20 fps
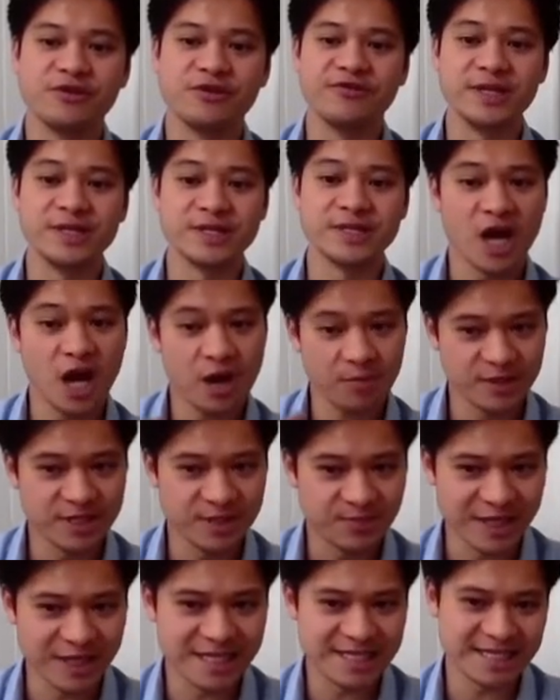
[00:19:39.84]
of
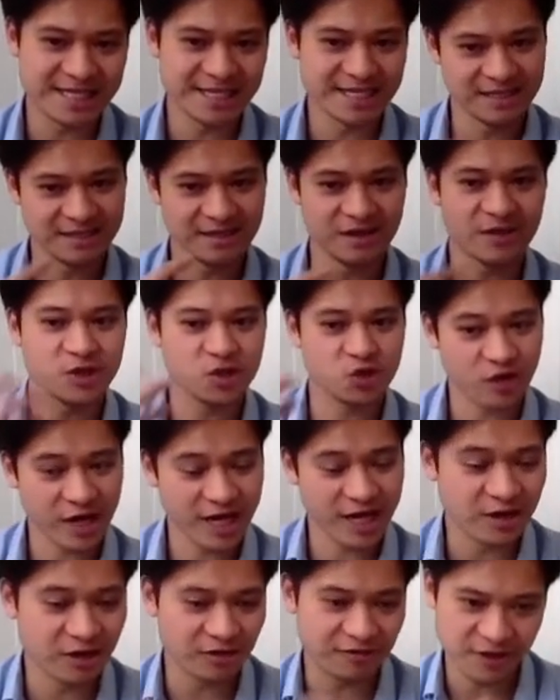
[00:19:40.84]
interpretability is another
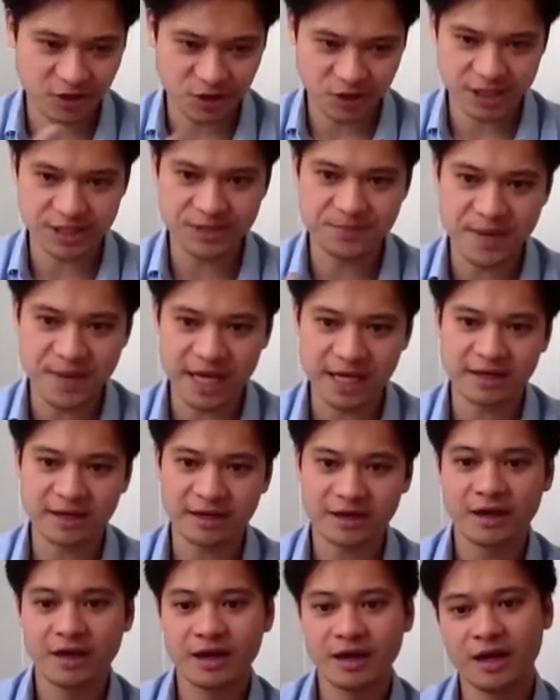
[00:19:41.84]
trade-off that you need to make
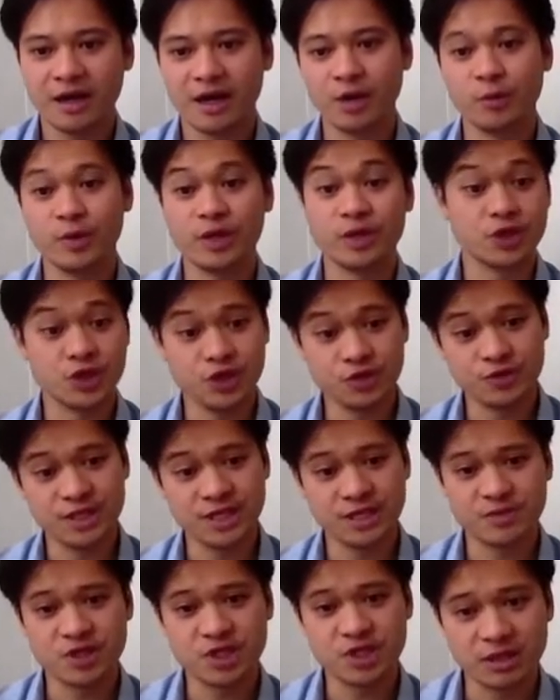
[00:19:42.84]
when you're choosing
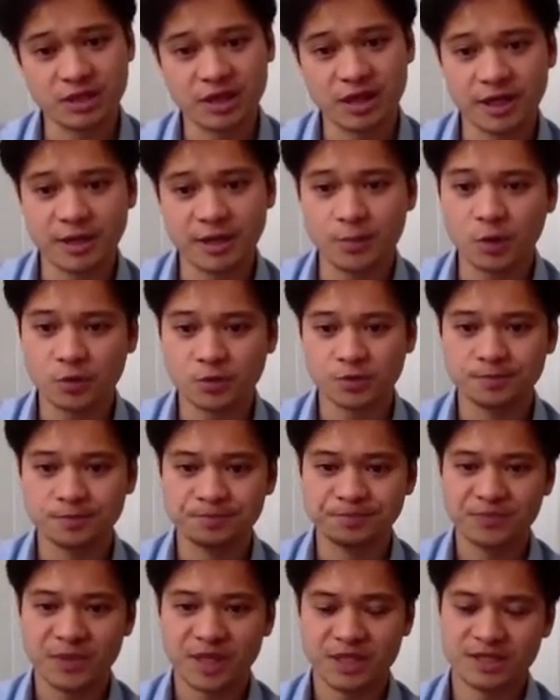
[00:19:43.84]
a machine learning model.
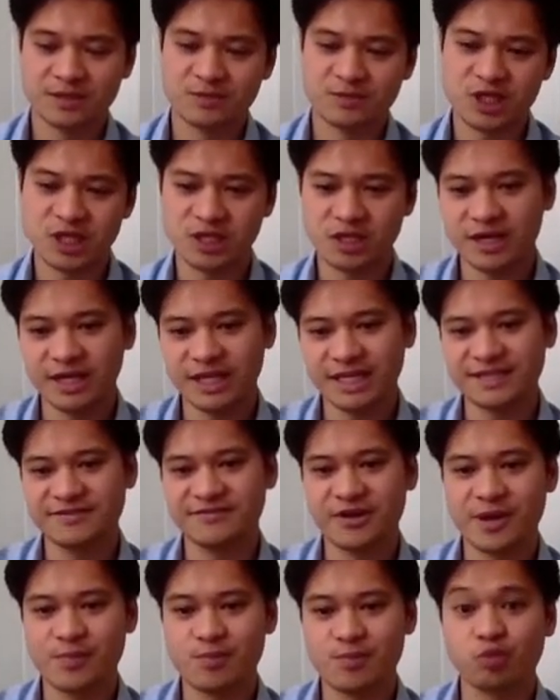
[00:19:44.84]
So machine learning is a
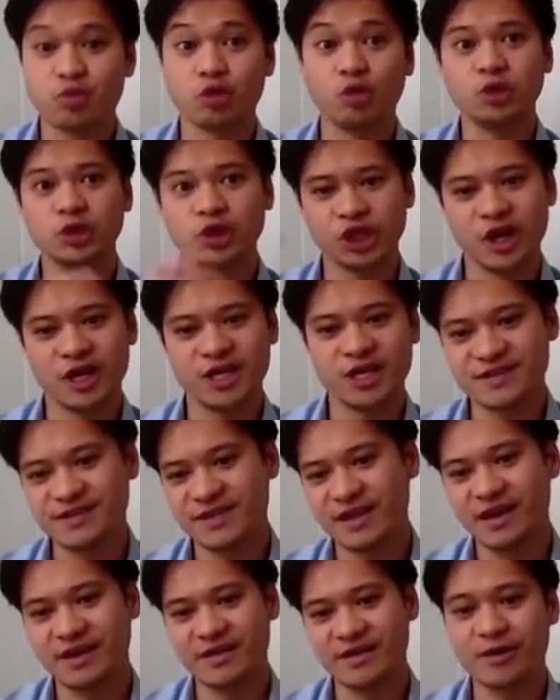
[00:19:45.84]
very broad church, and
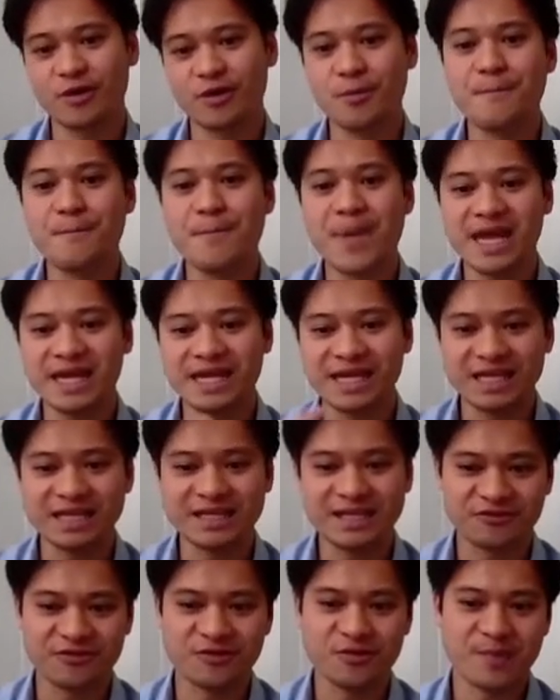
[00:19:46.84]
there are many
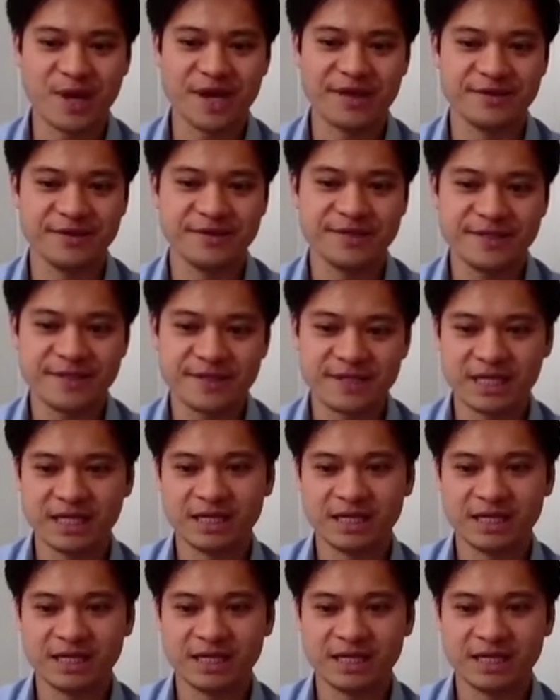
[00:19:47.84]
different methods.